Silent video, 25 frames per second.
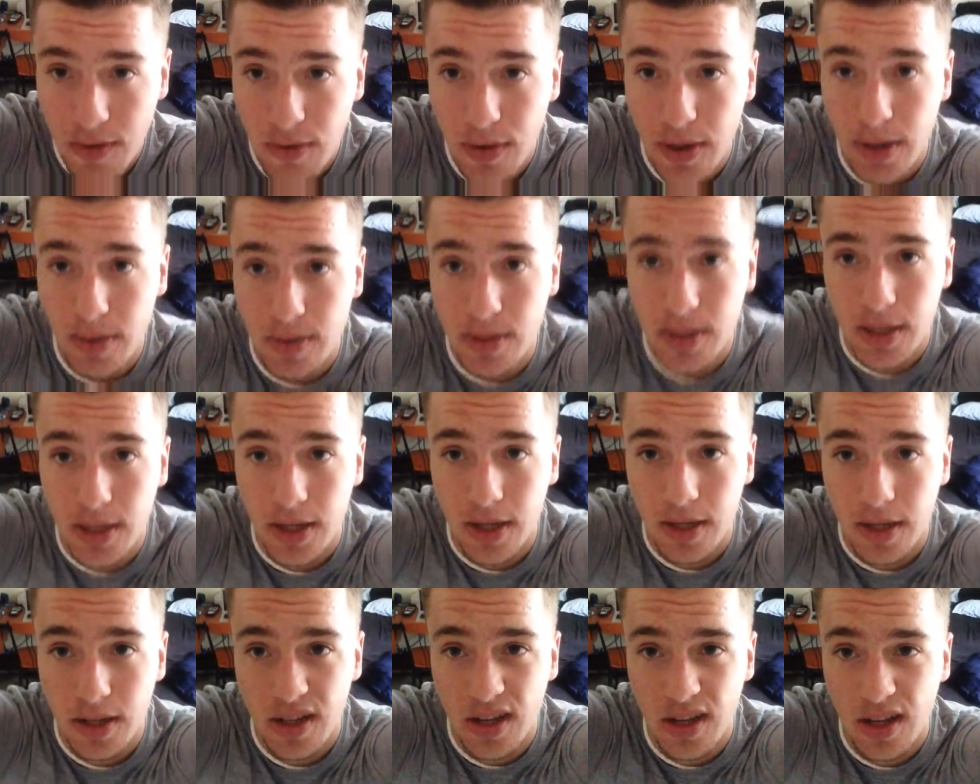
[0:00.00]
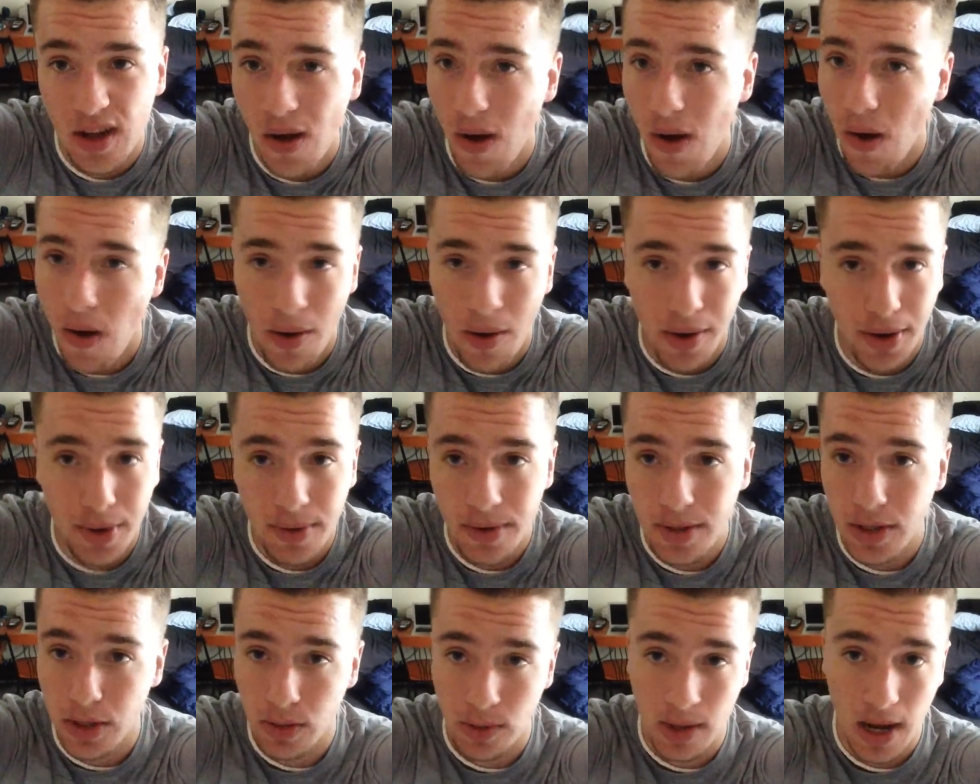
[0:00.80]
frequency. You
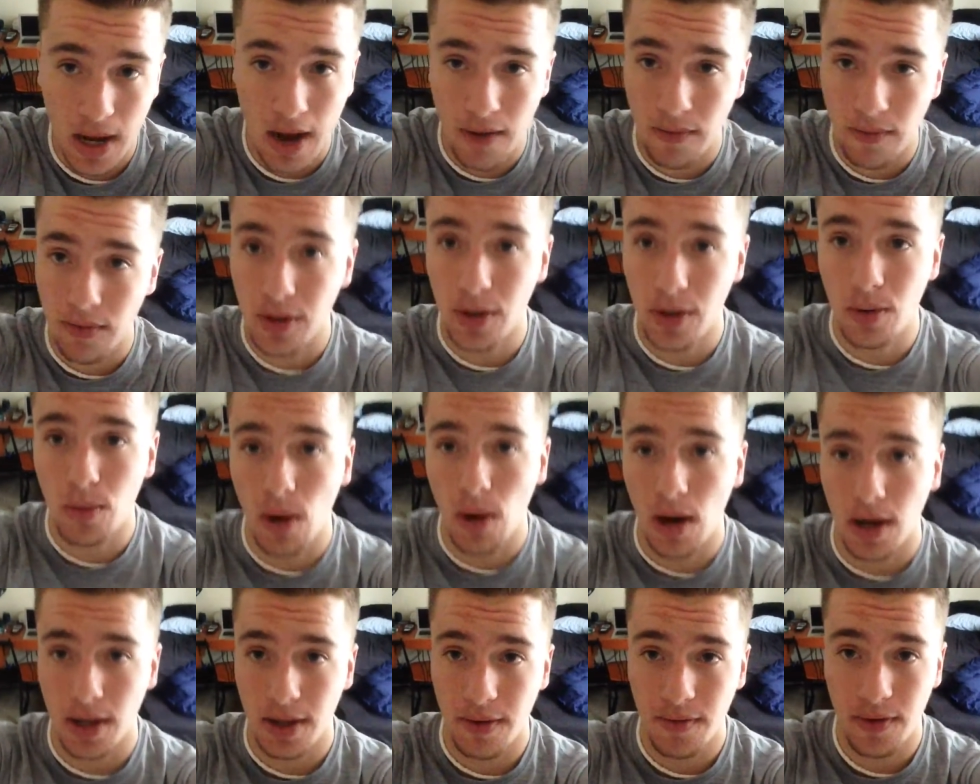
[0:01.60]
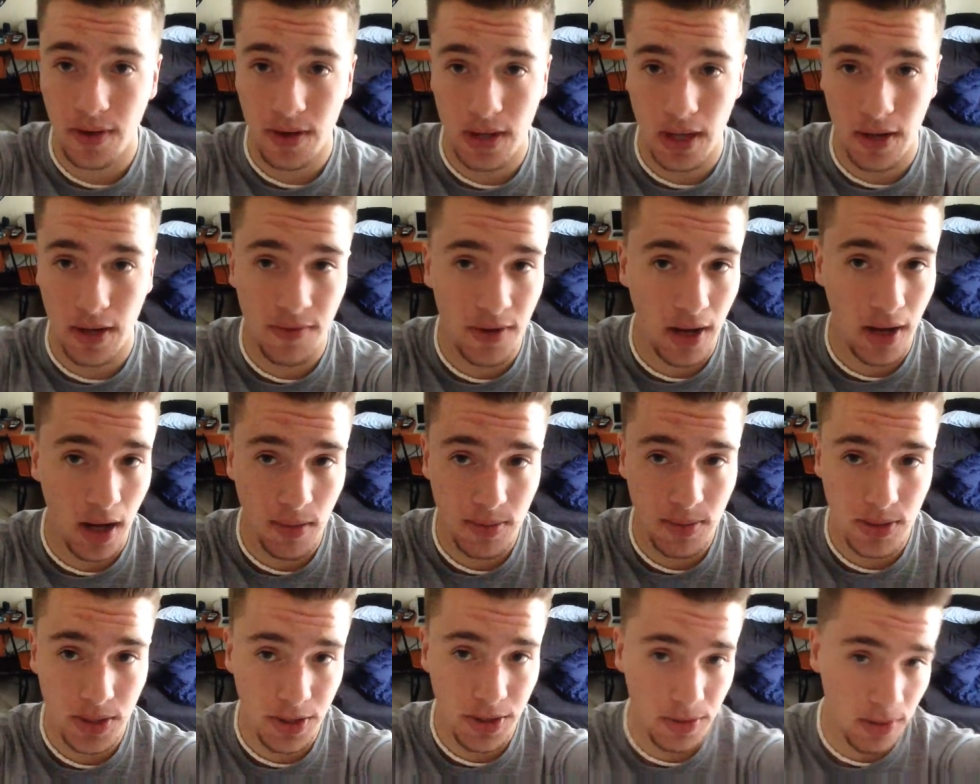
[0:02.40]
can do whatever you want. If it
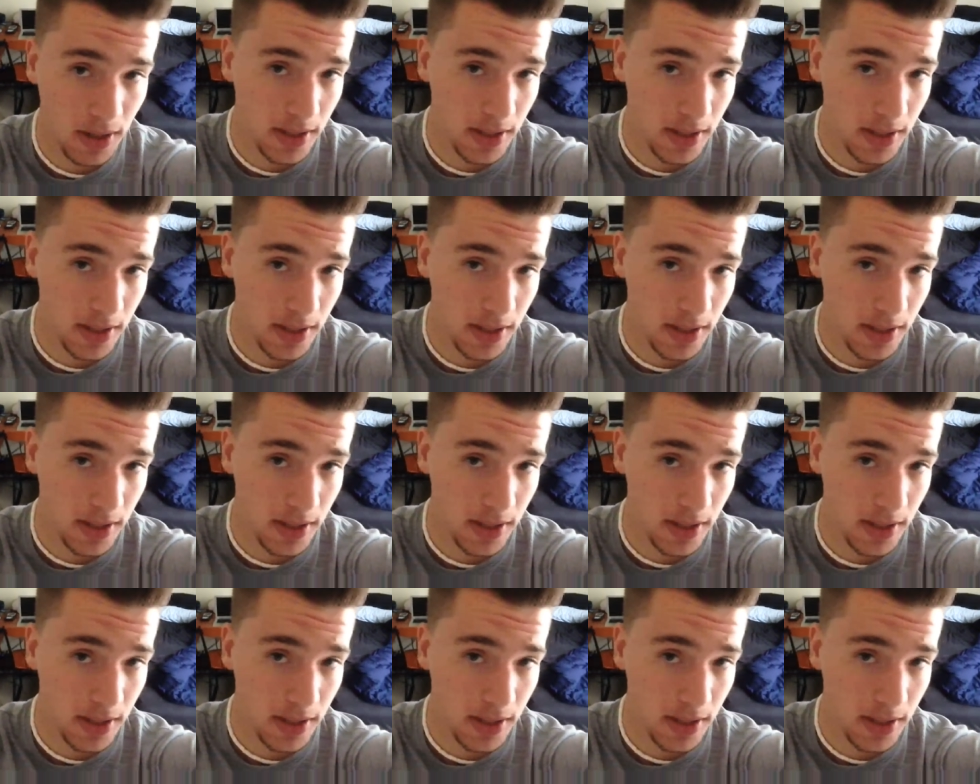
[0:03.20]
helps you, you